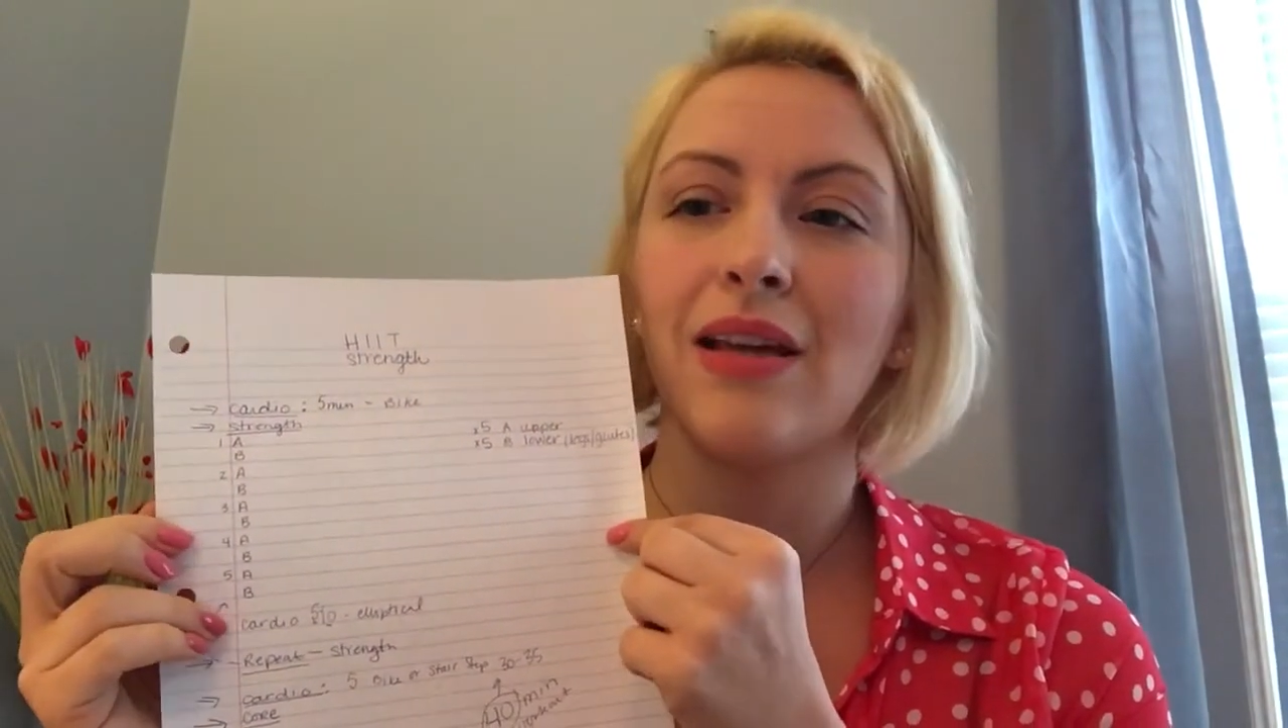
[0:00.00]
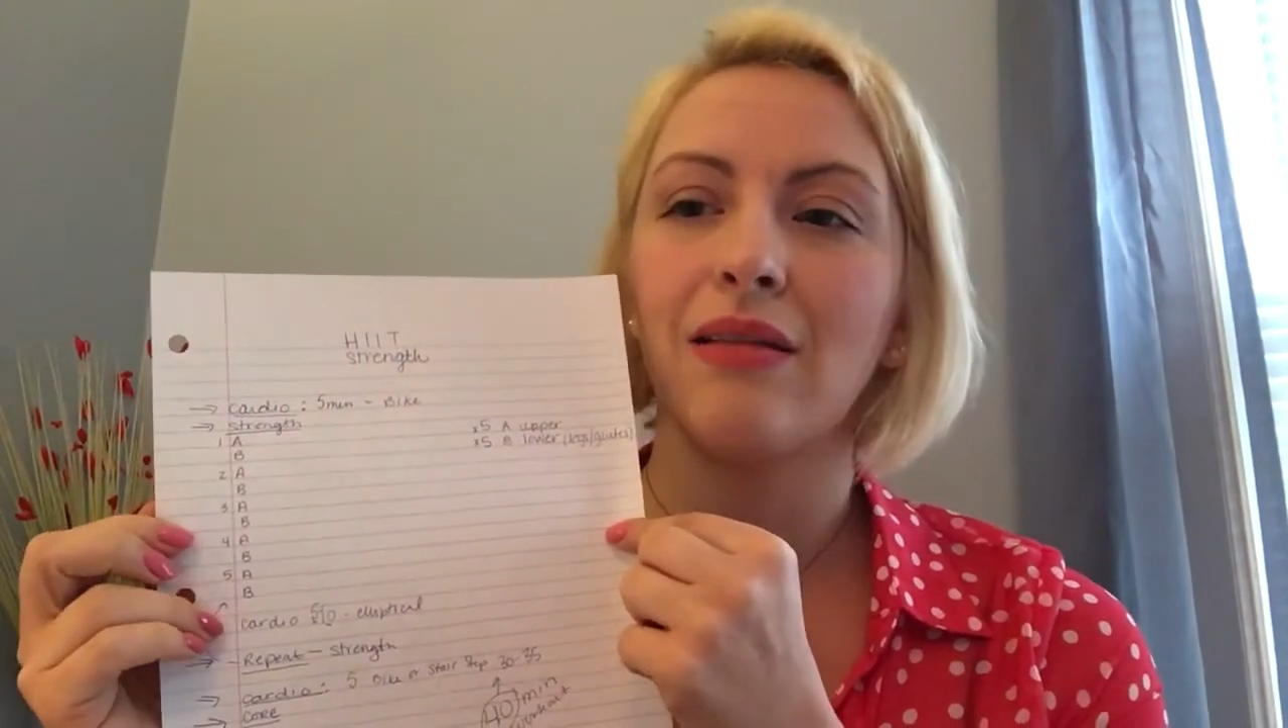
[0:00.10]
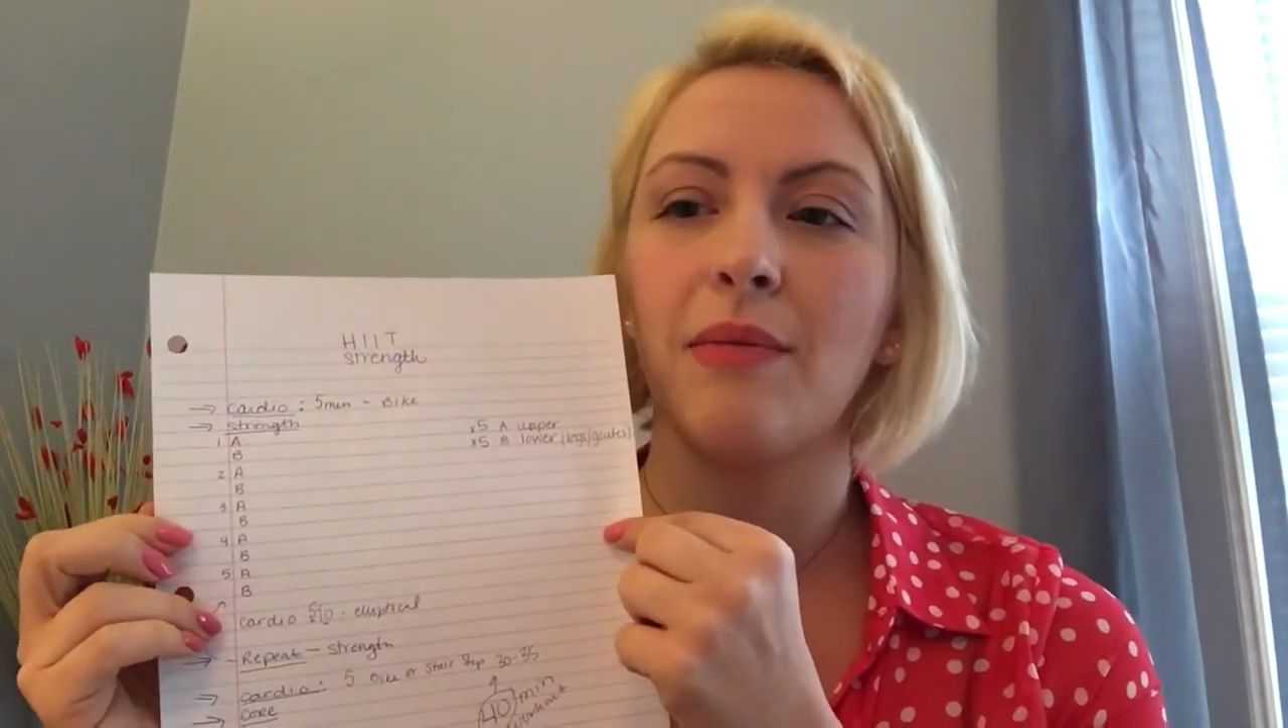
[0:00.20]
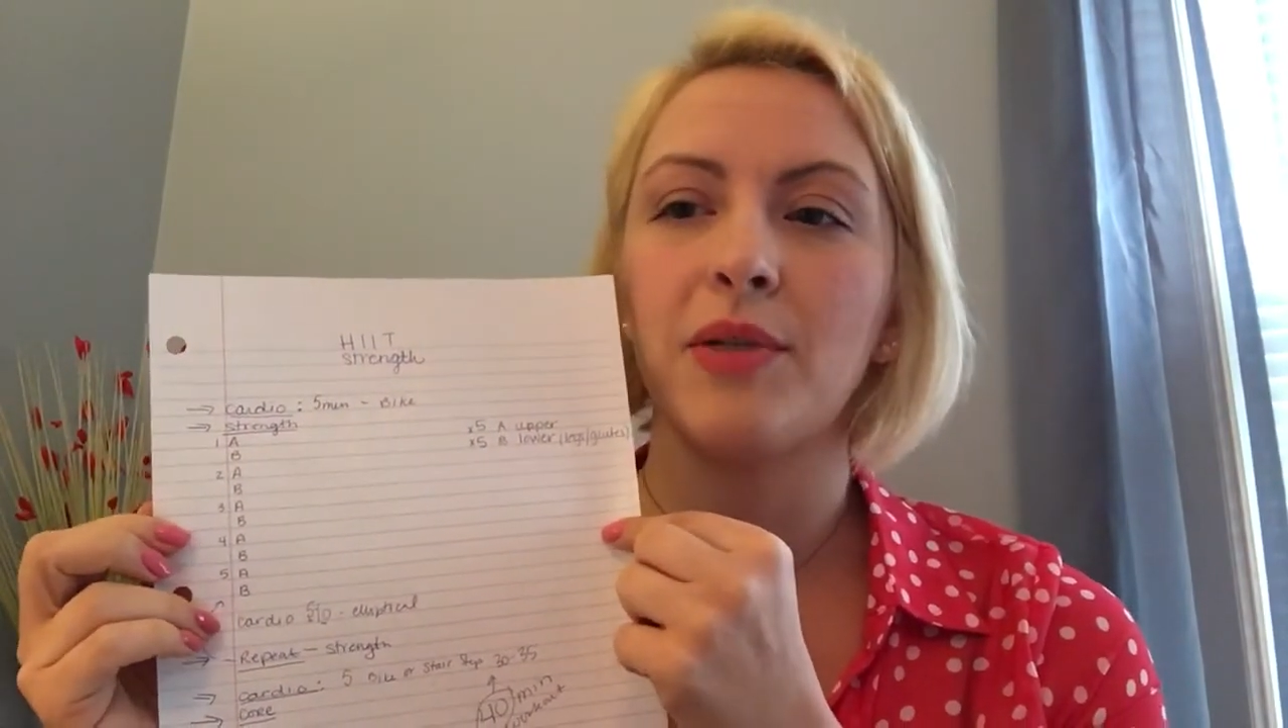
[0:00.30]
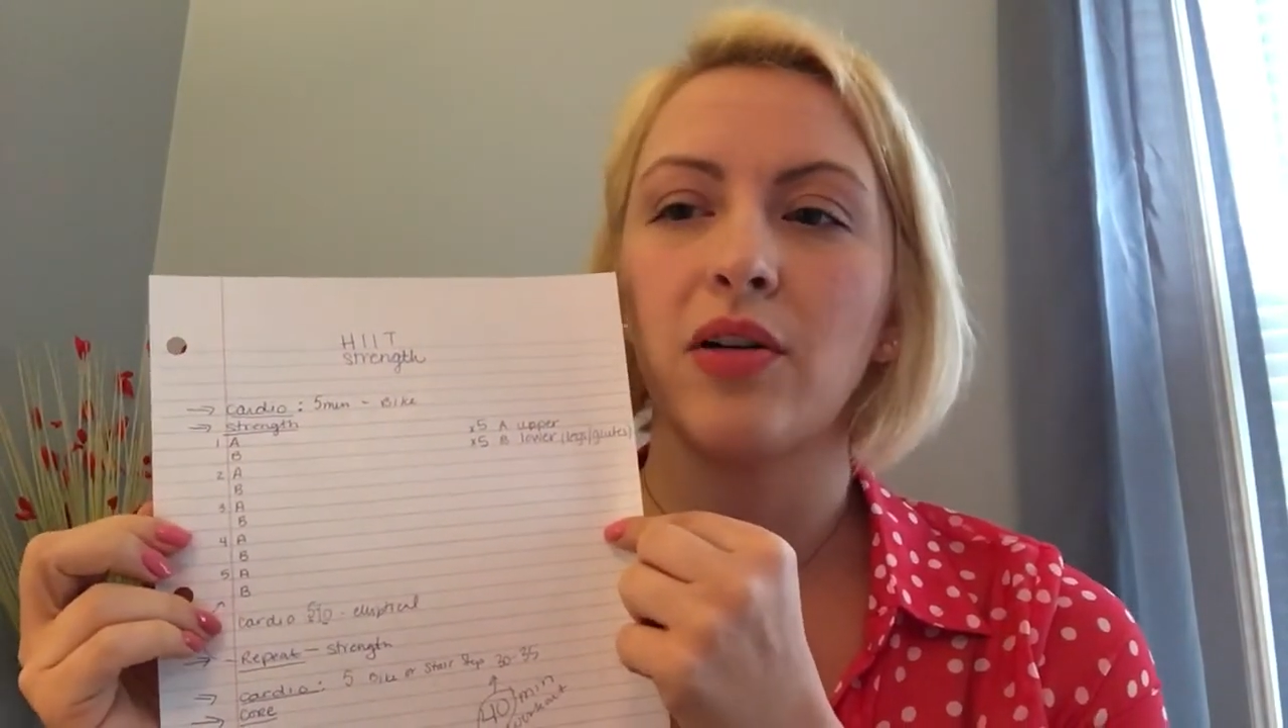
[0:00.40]

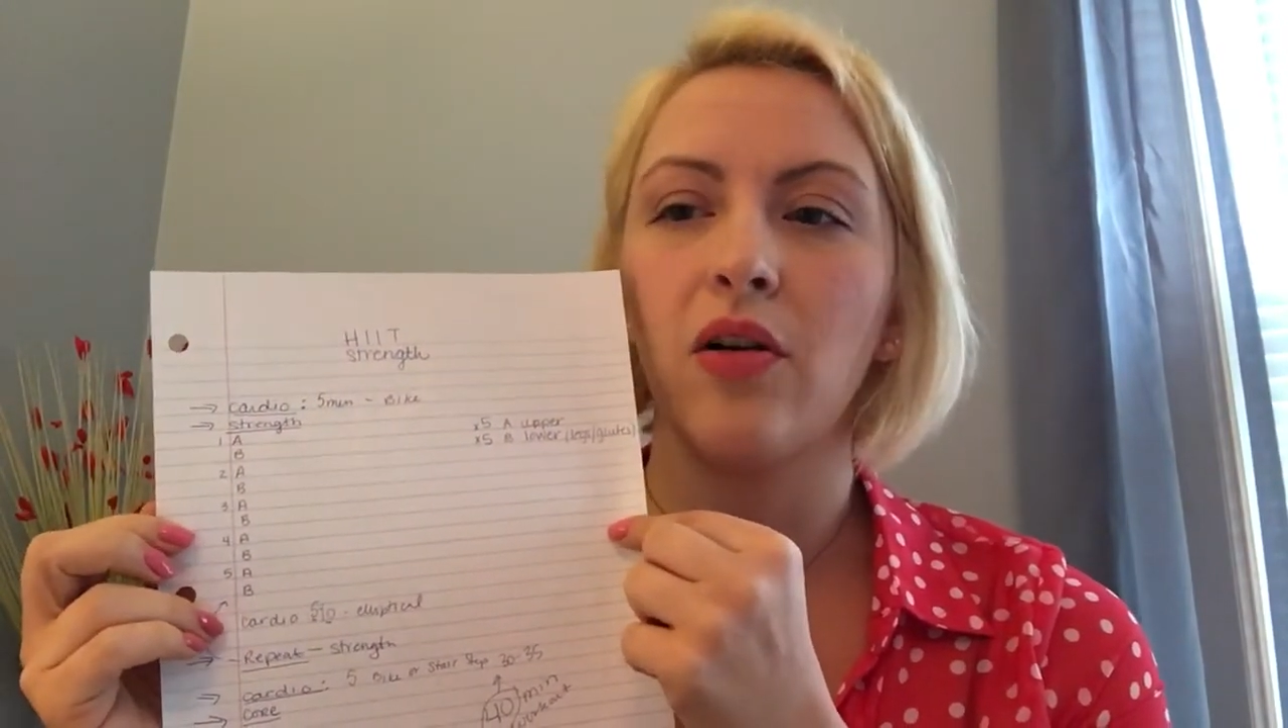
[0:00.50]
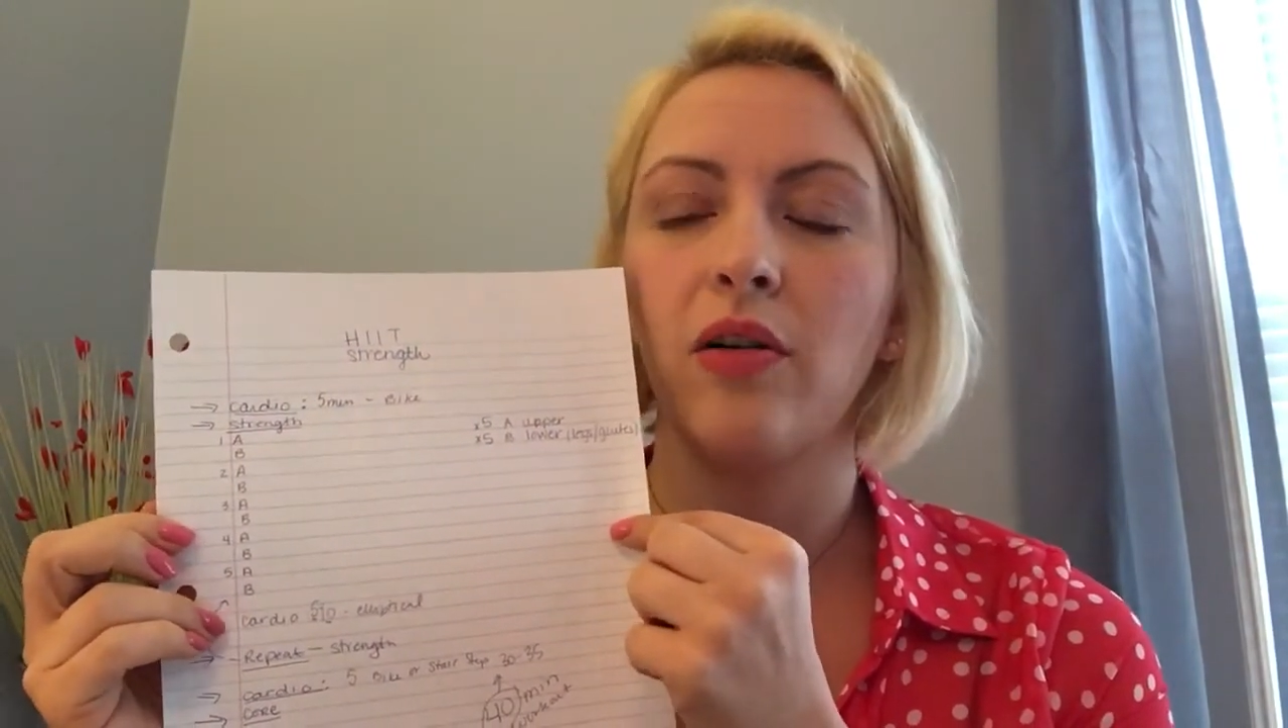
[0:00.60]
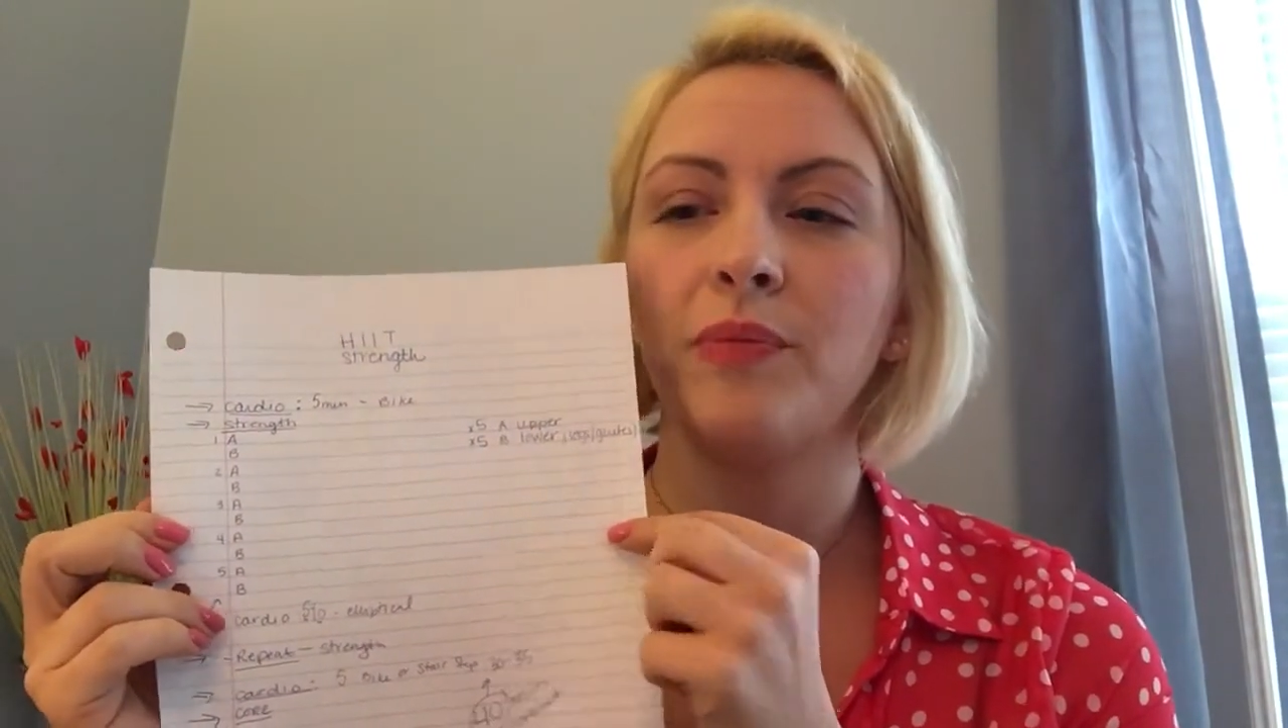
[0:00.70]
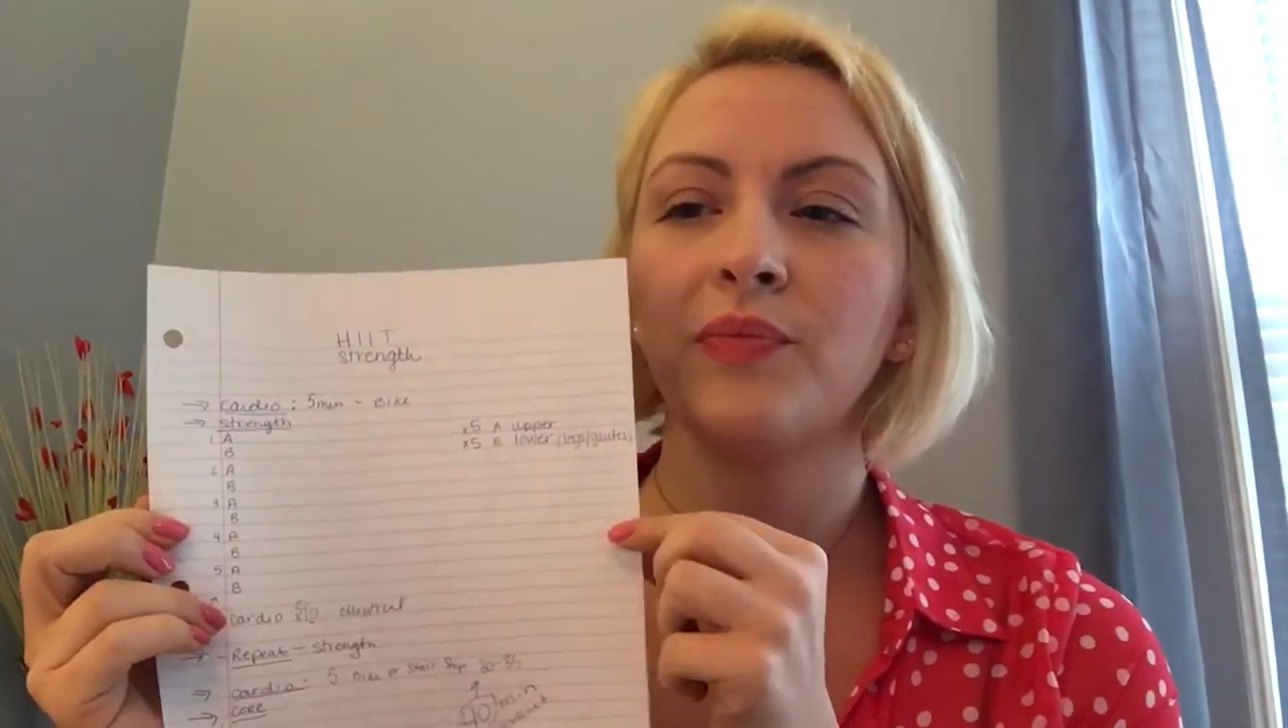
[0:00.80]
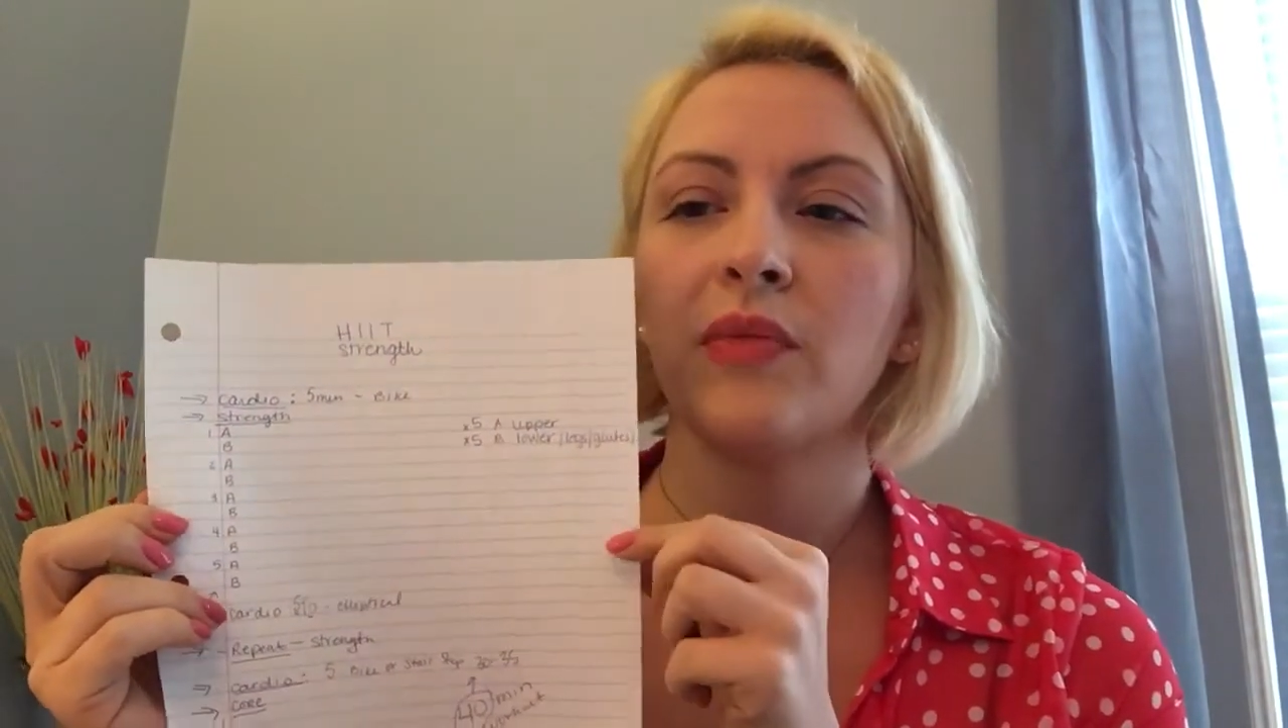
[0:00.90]
elliptical.